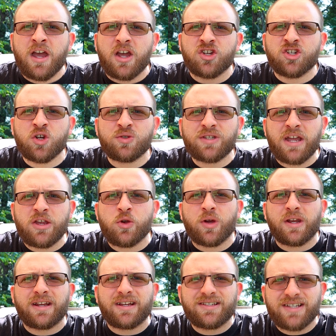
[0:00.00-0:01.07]
It shows that you
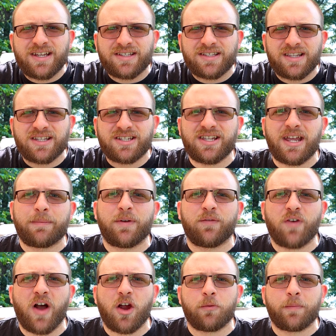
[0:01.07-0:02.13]
can exist in the same
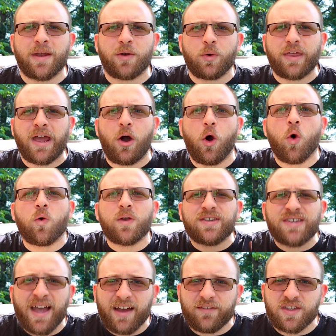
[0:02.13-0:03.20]
environment without
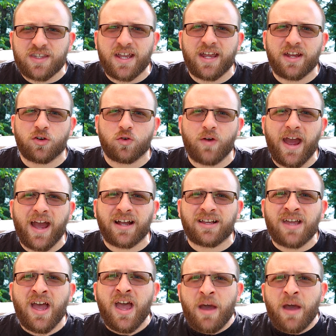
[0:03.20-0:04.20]
always having to interact.